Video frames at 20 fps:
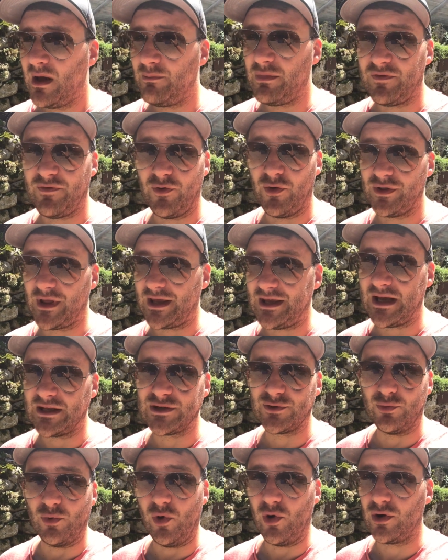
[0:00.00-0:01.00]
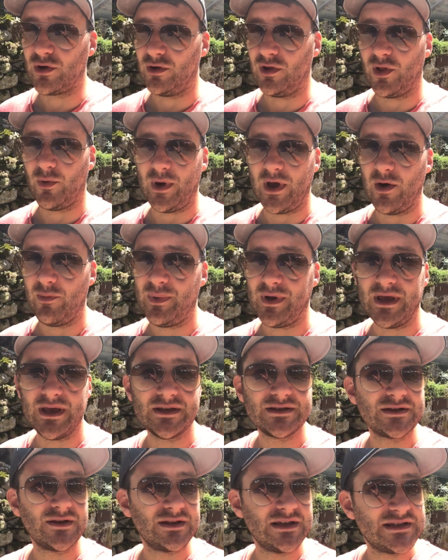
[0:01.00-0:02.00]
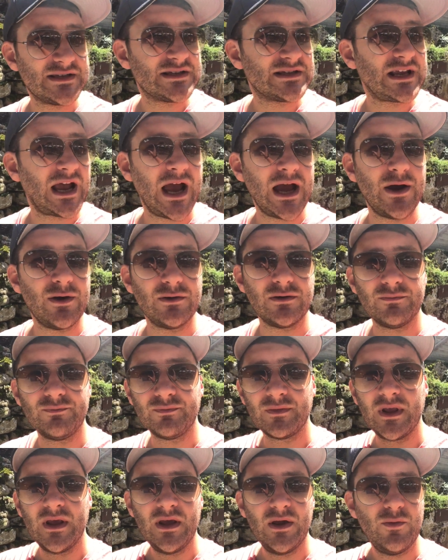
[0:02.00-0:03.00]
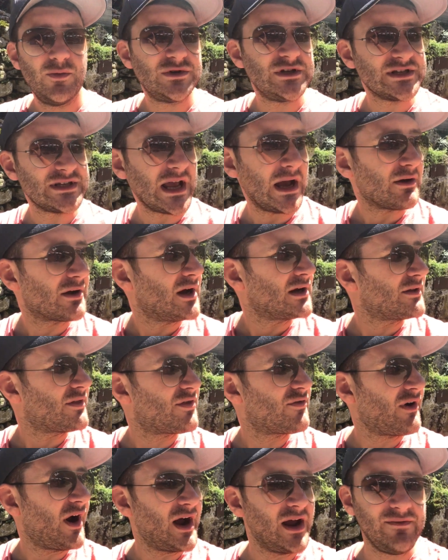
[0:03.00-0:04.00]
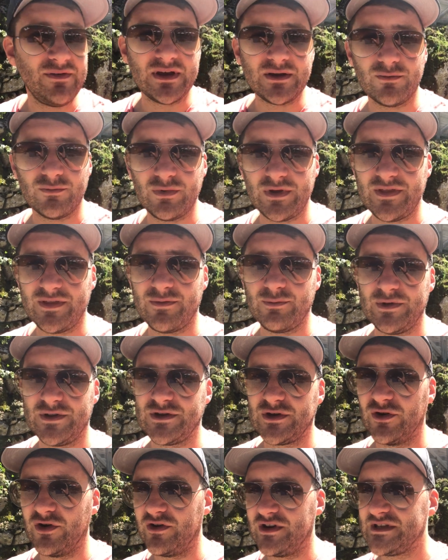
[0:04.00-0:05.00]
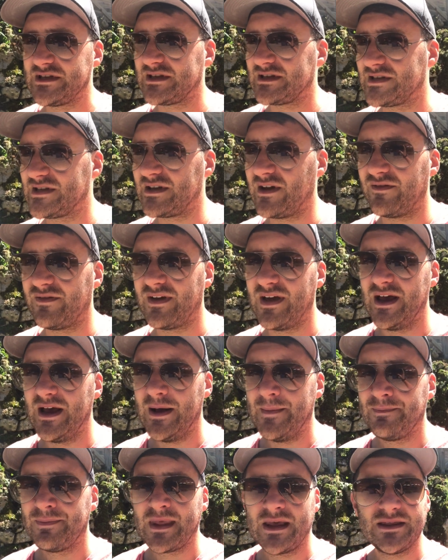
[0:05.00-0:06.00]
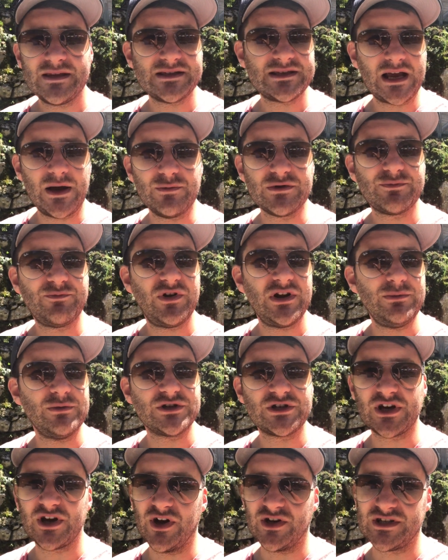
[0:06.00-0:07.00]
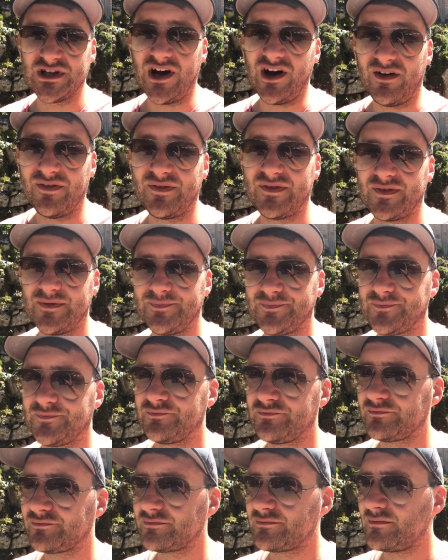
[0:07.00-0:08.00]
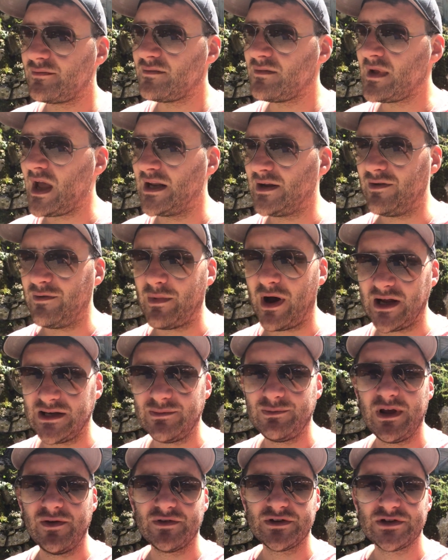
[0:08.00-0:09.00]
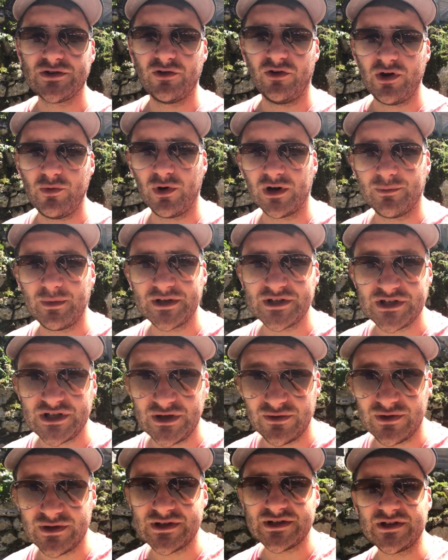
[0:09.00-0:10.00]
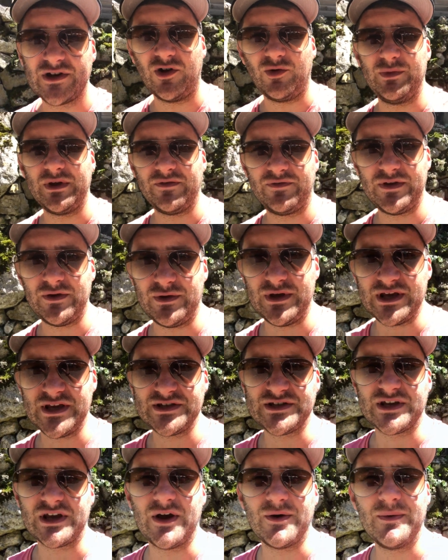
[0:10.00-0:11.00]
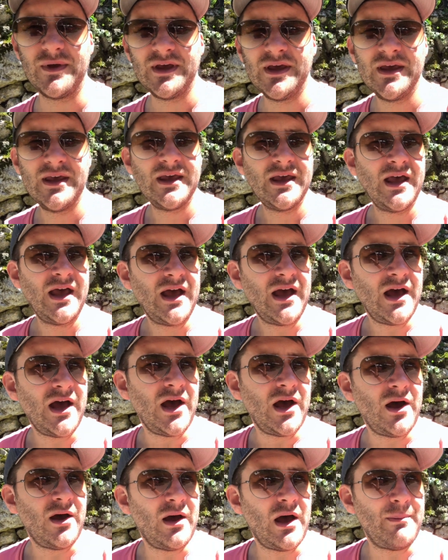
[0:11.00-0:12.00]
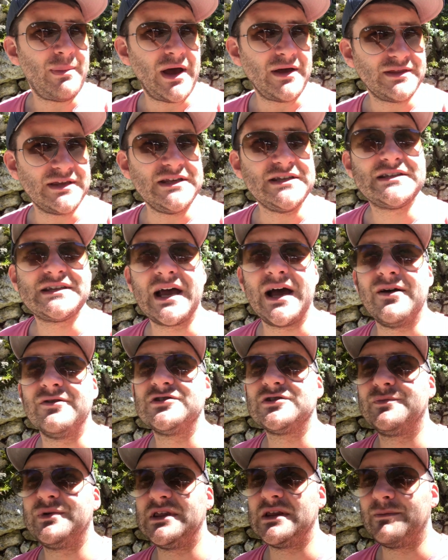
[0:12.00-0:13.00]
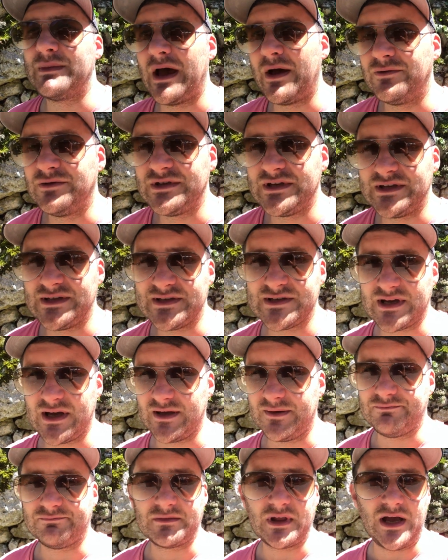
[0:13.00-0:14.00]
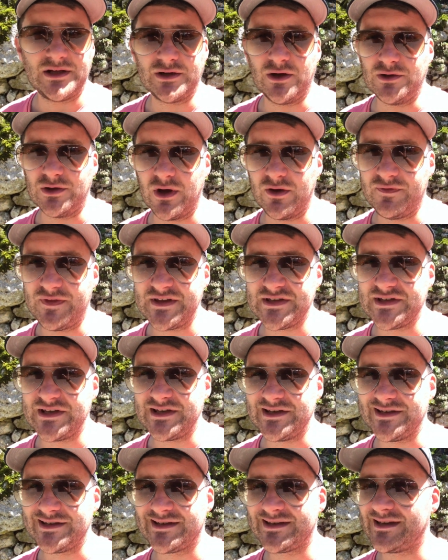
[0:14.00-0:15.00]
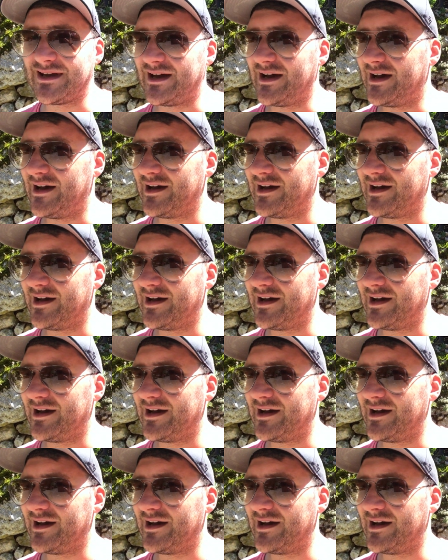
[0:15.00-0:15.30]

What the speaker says: Before that, you had to walk all the way up here. So this town, which is now kind of thriving with tourists and stuff, this town was pretty much cut off. And it reminded me of a story one of my students told me a few years ago about these towns up in the mountains. I don't know if this is